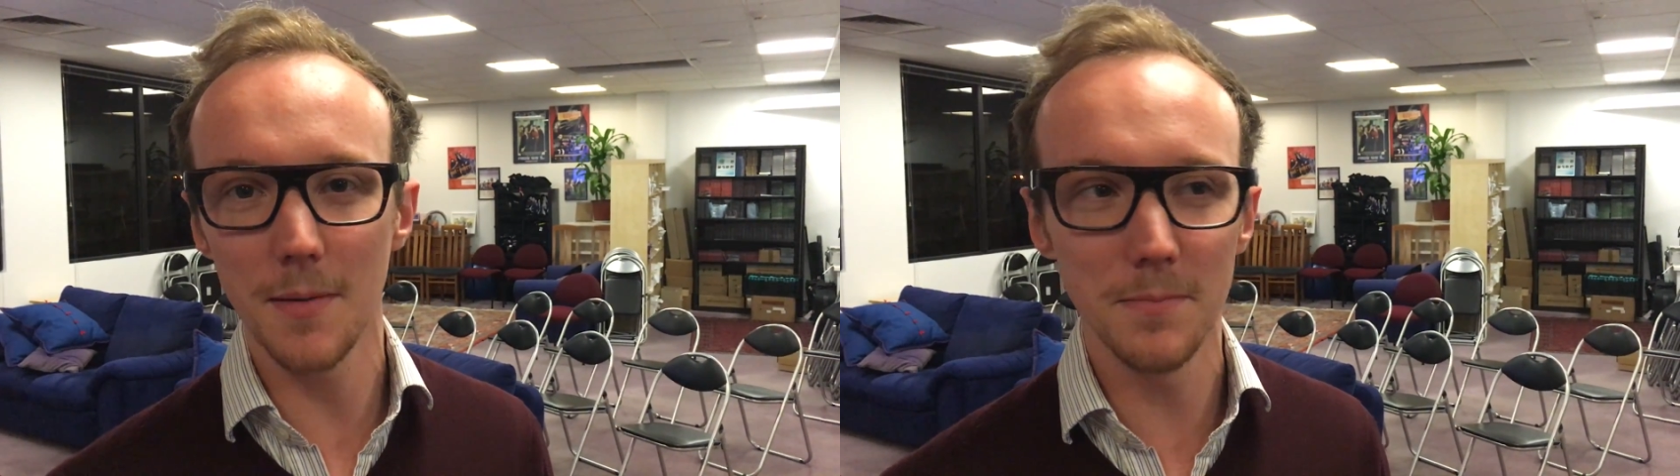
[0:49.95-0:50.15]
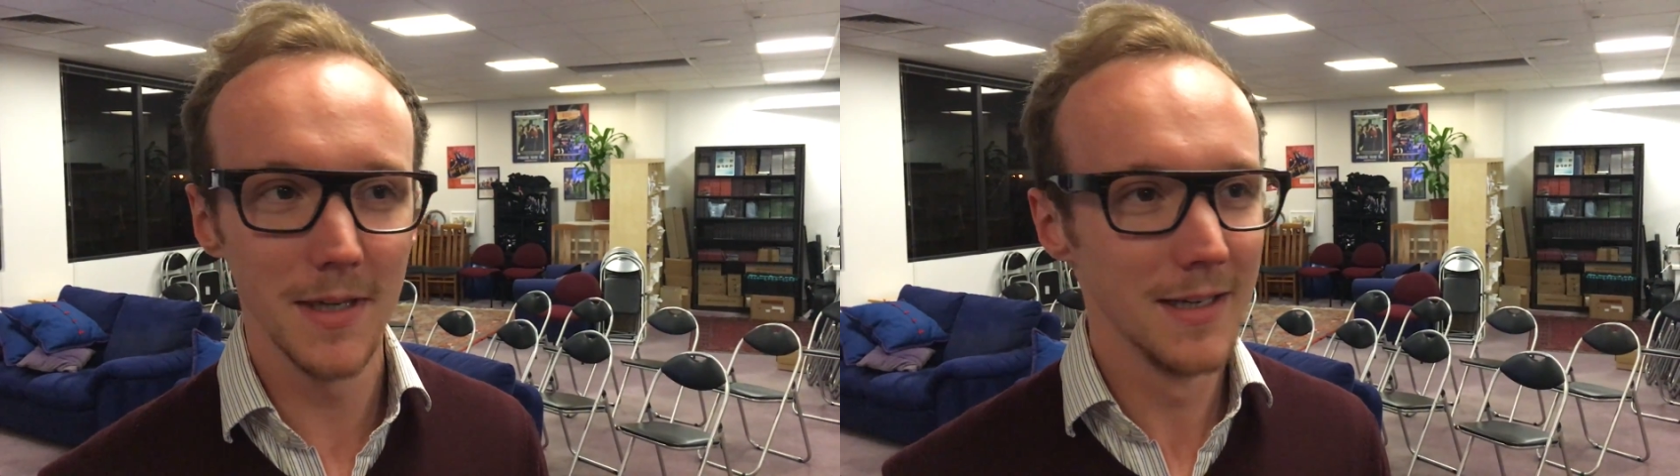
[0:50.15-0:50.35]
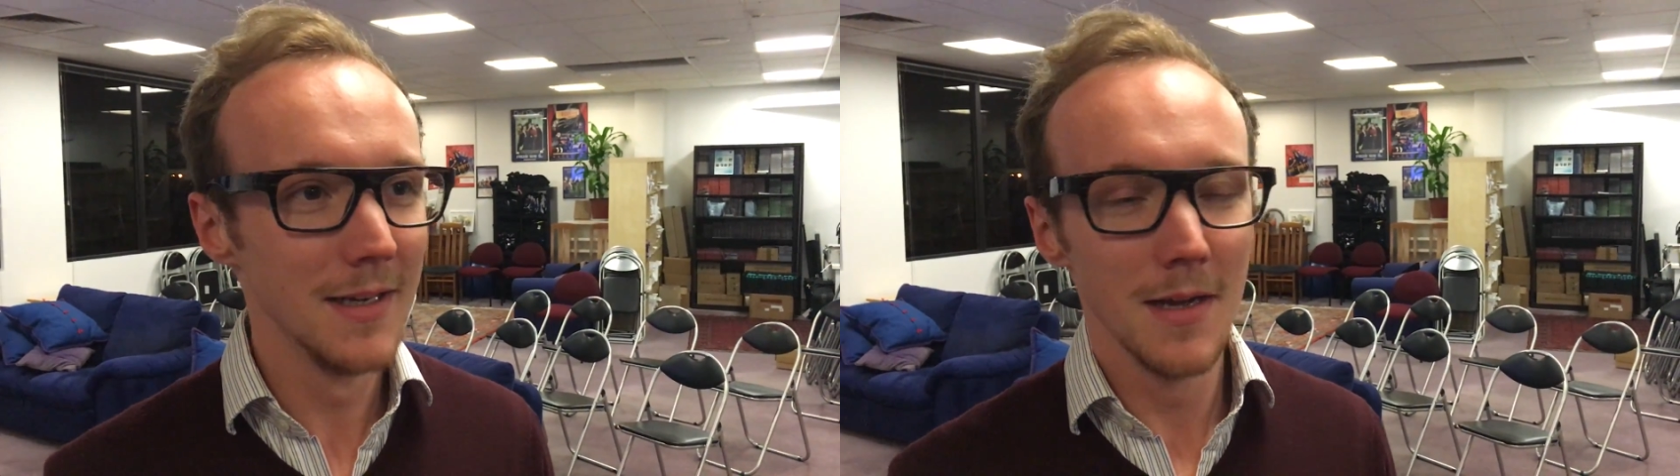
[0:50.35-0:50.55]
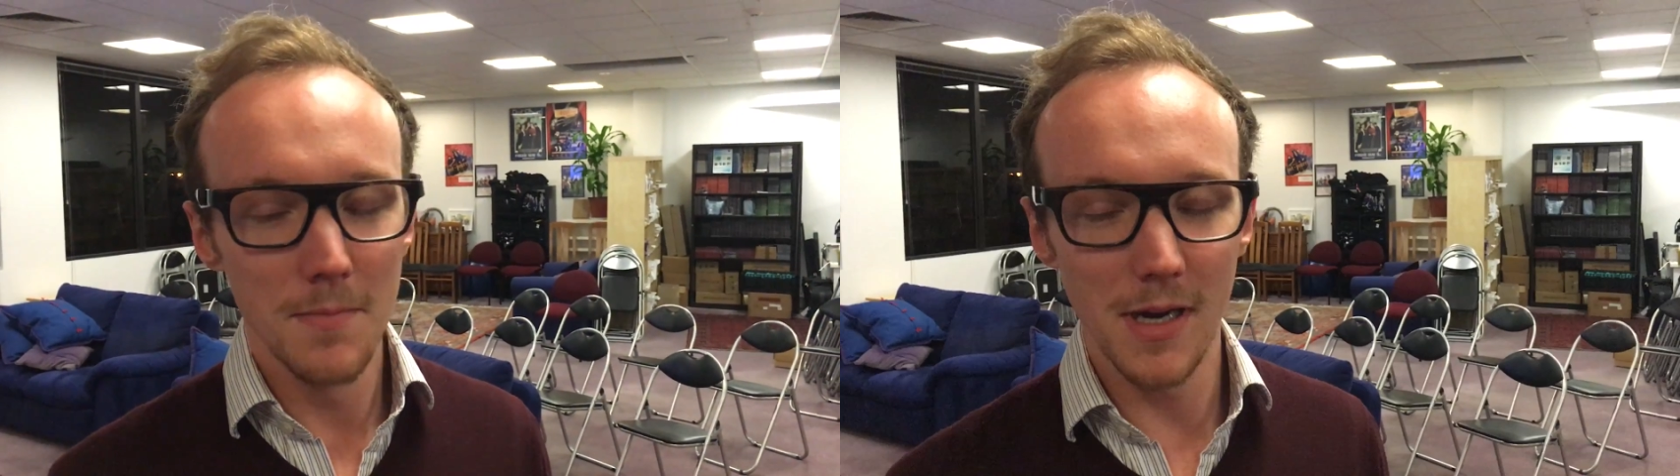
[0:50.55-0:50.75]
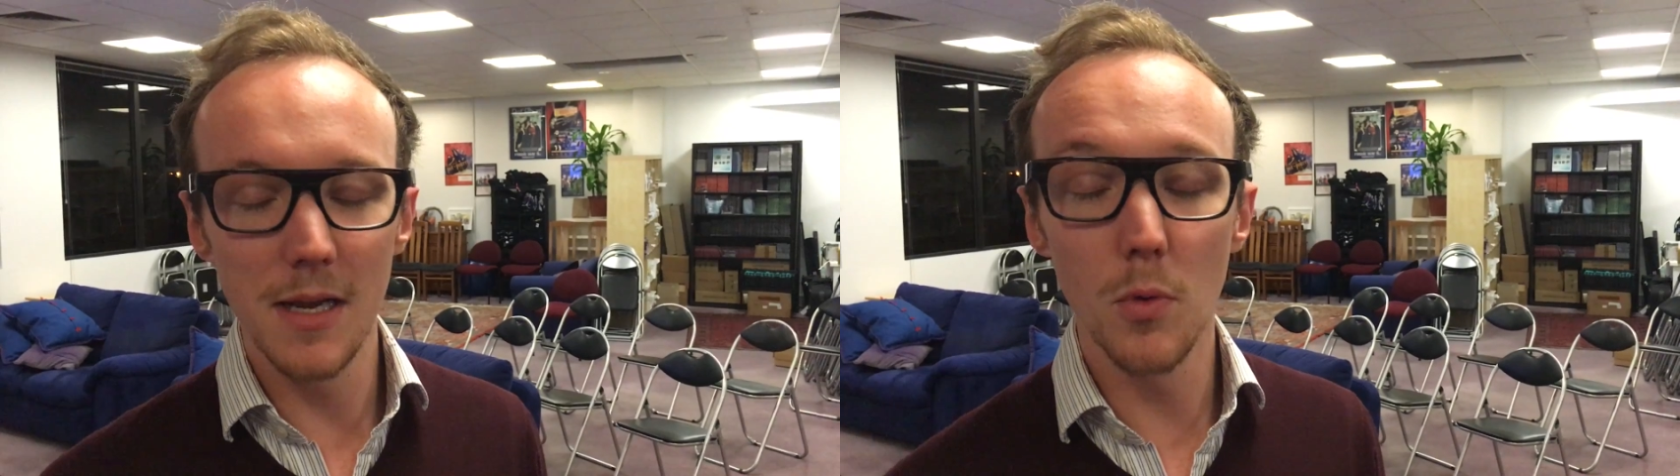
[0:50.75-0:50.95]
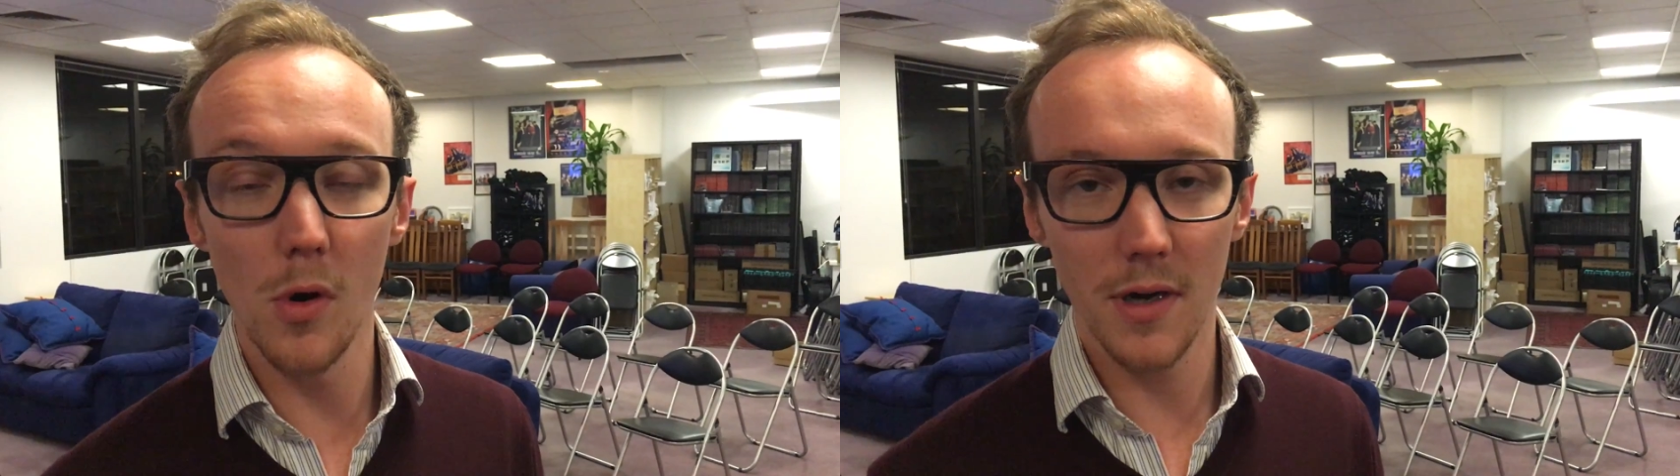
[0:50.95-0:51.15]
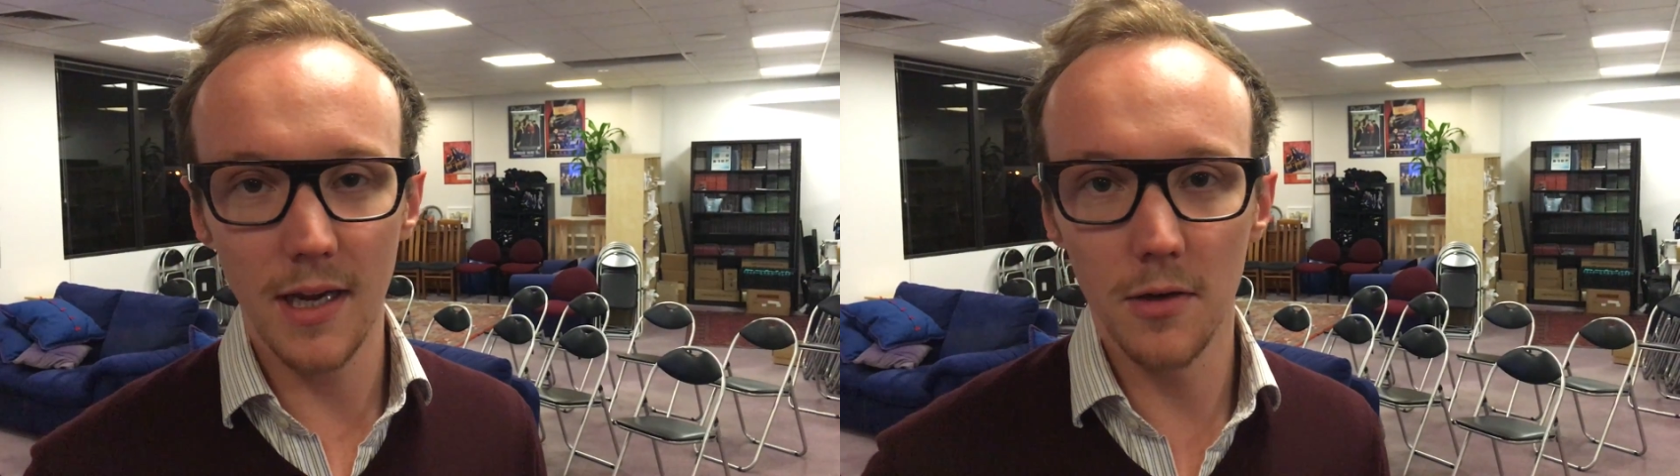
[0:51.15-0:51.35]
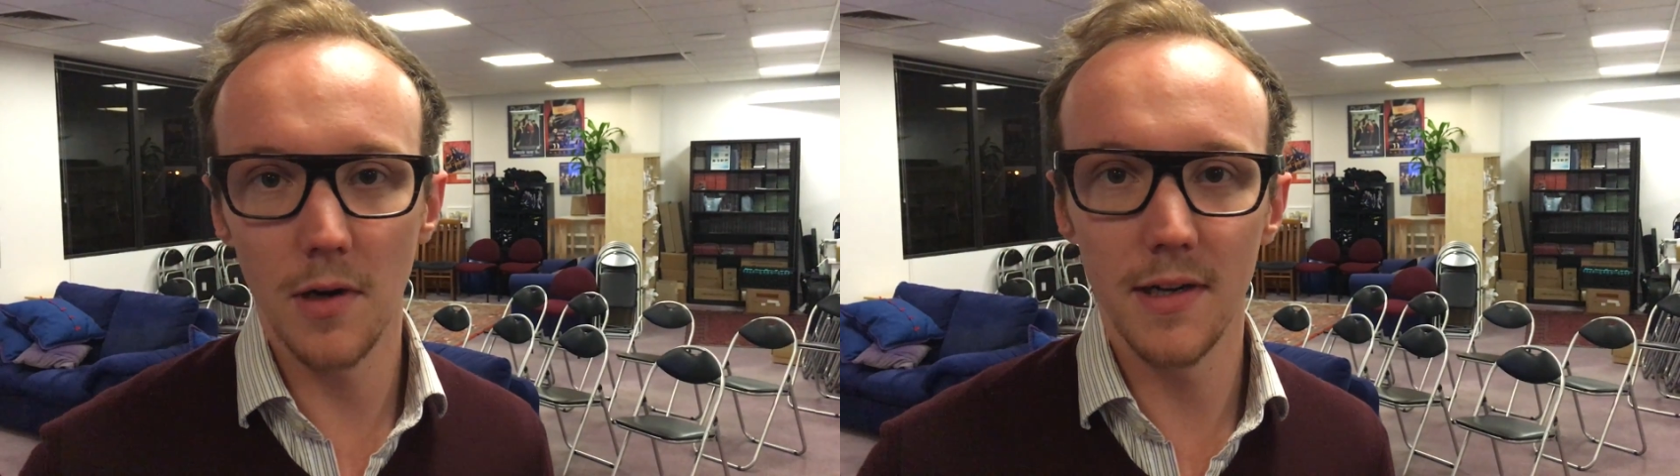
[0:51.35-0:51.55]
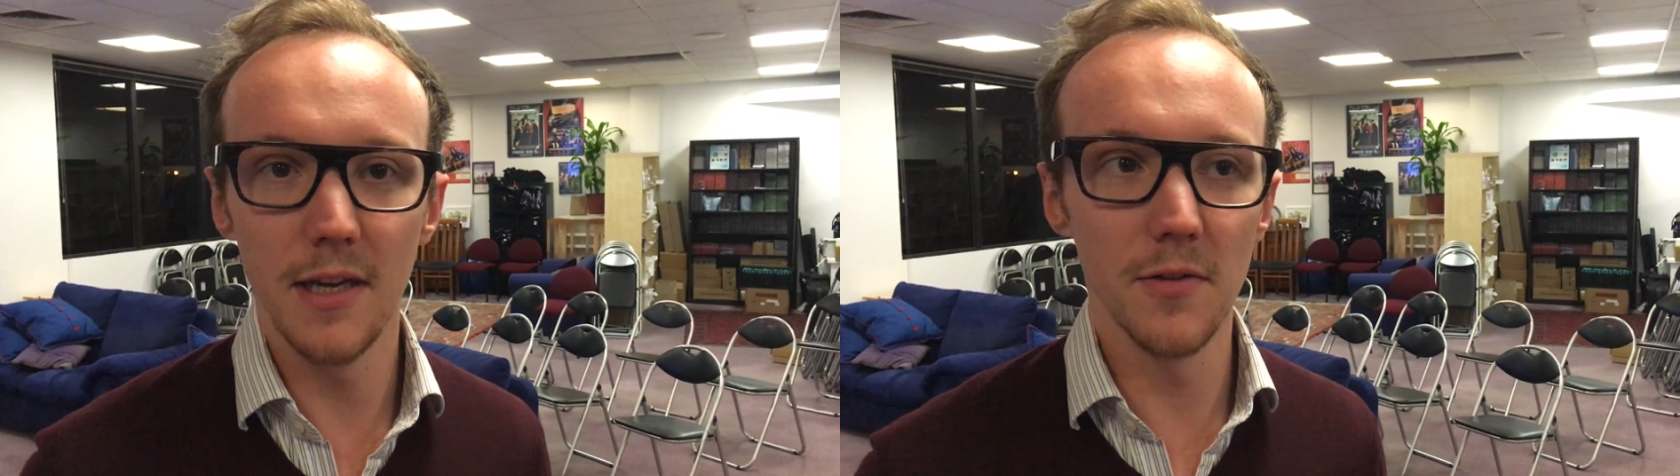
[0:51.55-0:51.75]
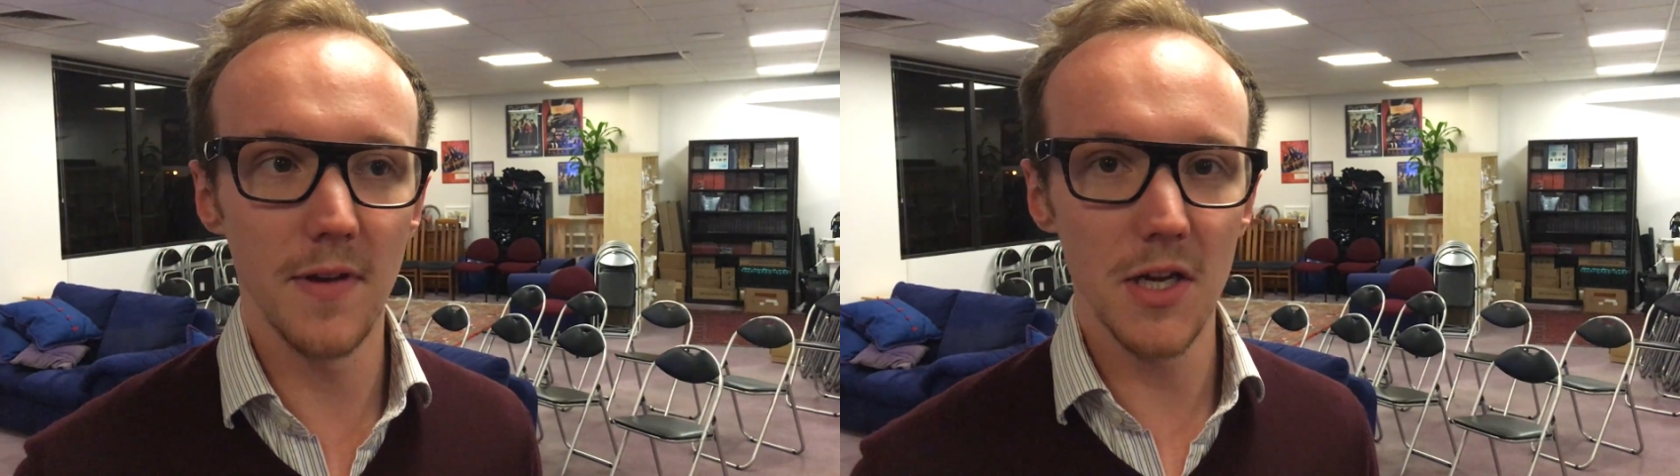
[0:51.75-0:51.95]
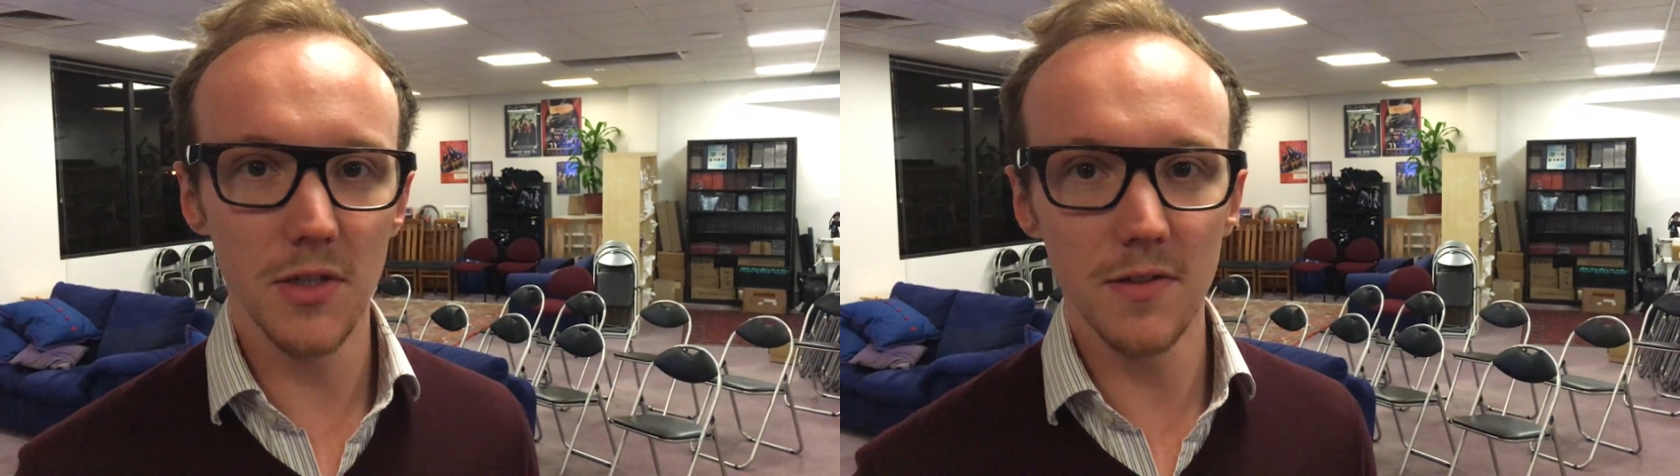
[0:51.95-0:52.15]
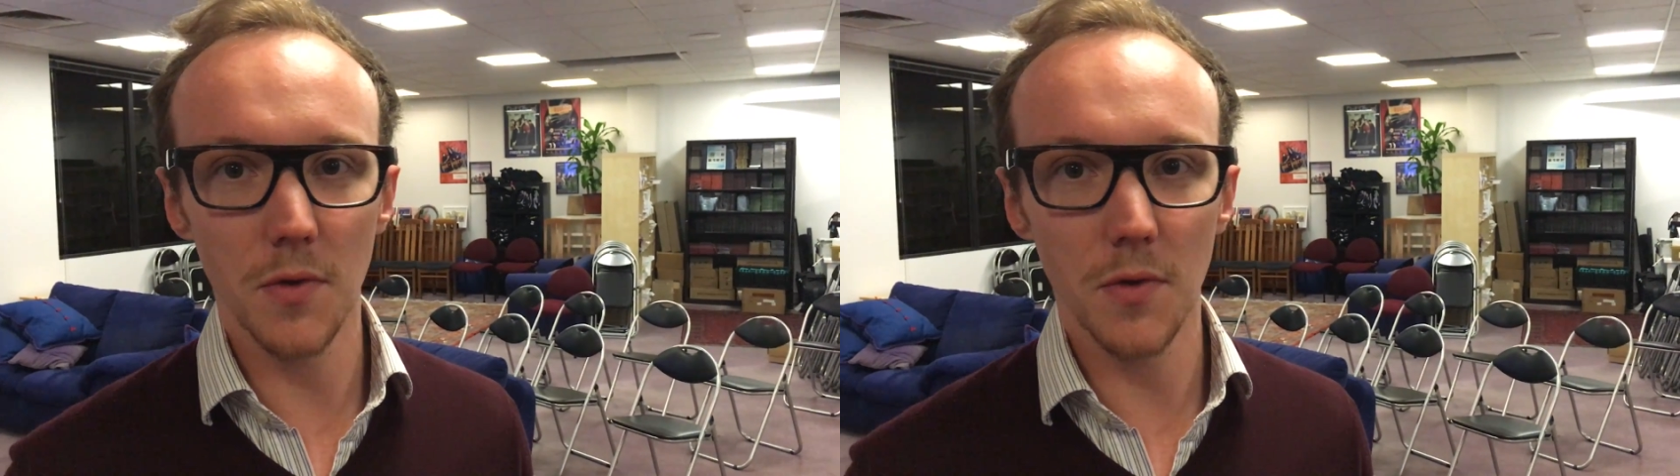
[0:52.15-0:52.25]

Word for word: I'm mainly working around innovation,